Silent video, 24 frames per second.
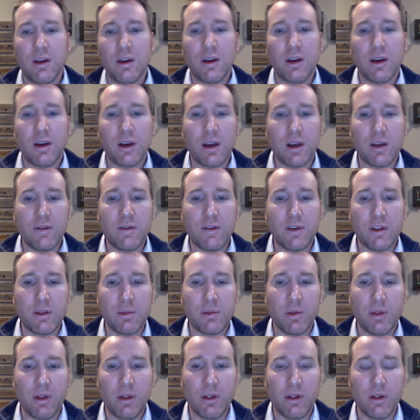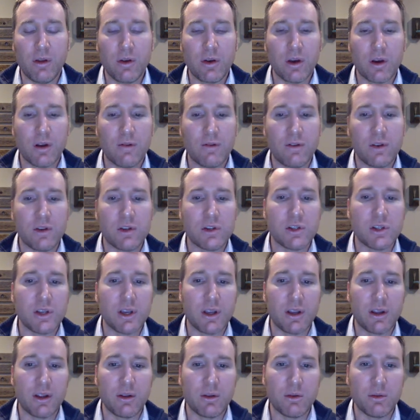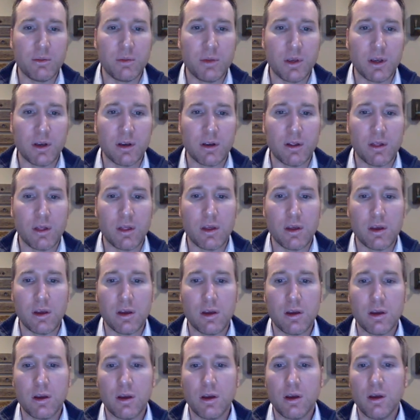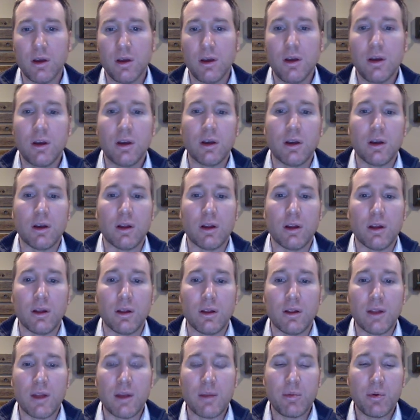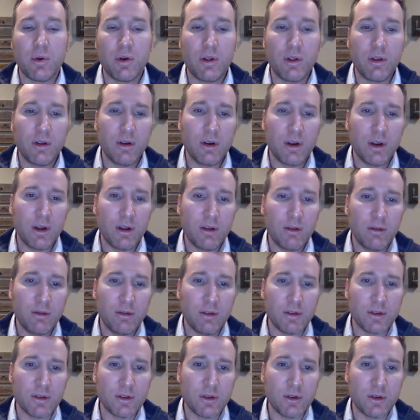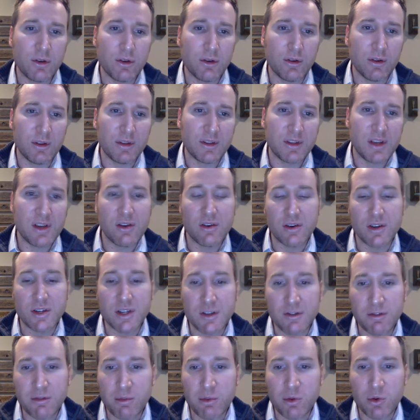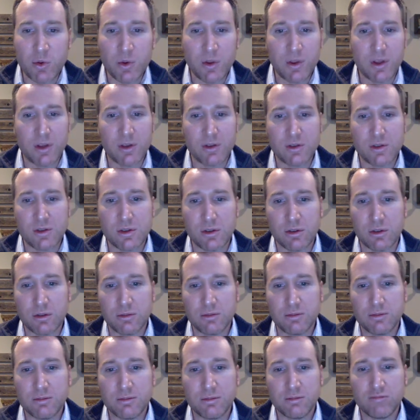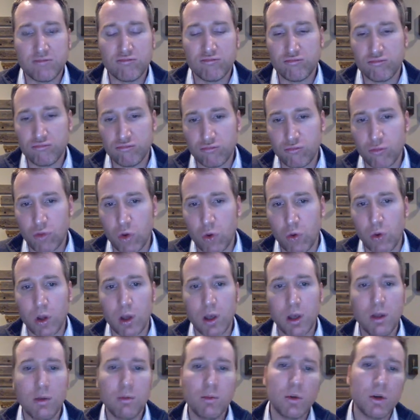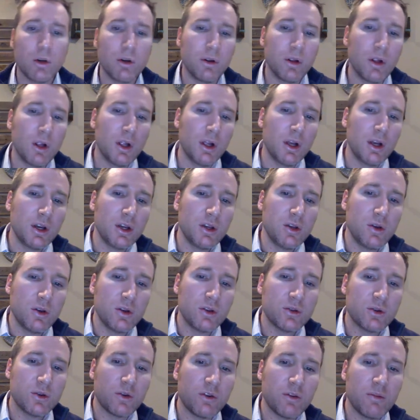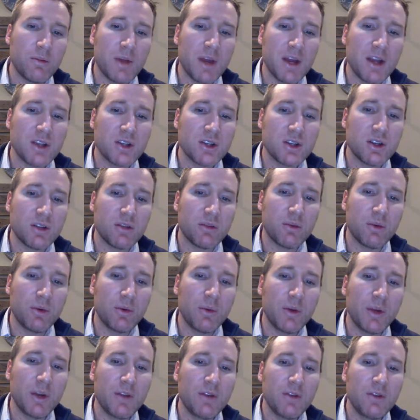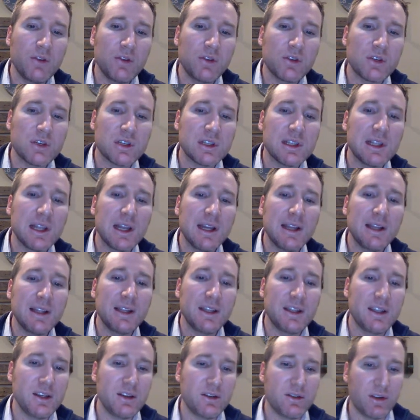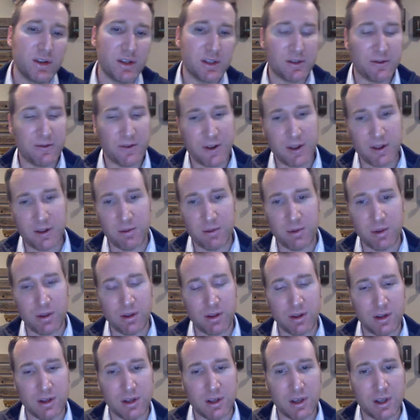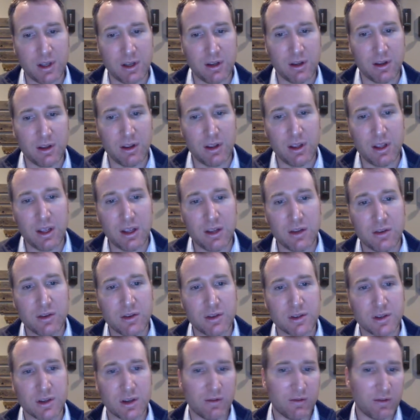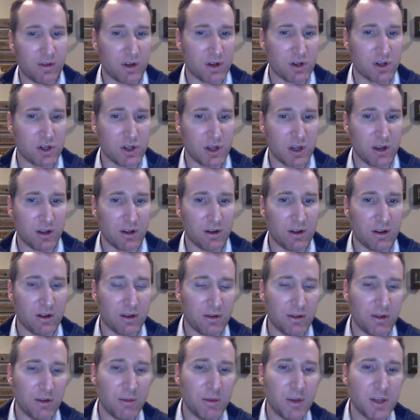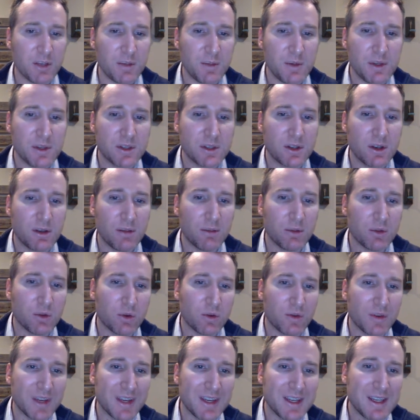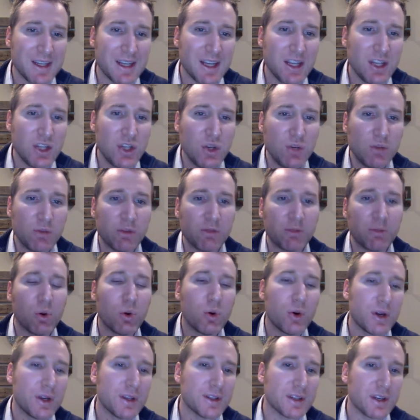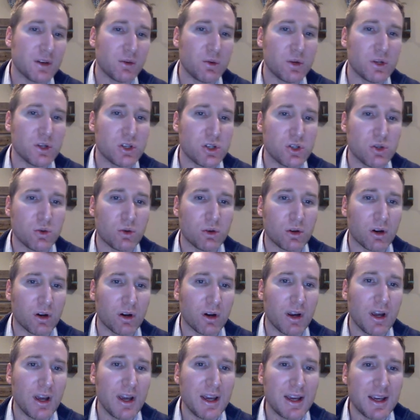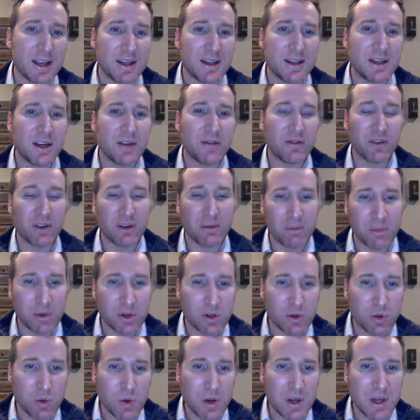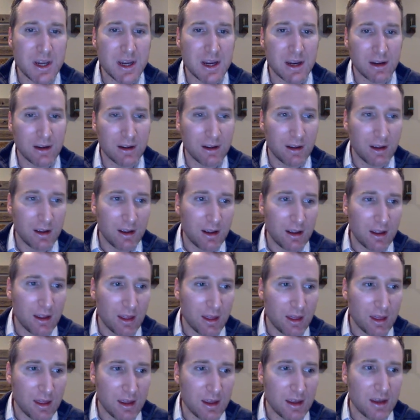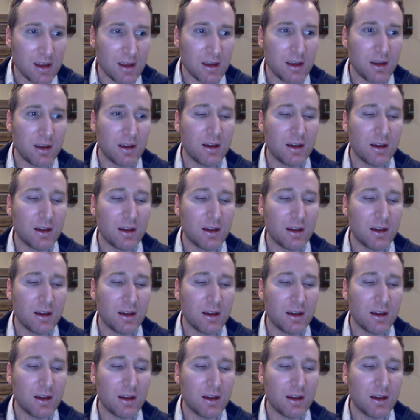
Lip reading: high availability, low confidentiality would be on the that point in the graph. And so let's say you're indifferent between those two. Okay, well, you can sort of imagine what if you just slightly decrease availability and increase confidentiality? There must be some sort of continuum of points at which you are indifferent between the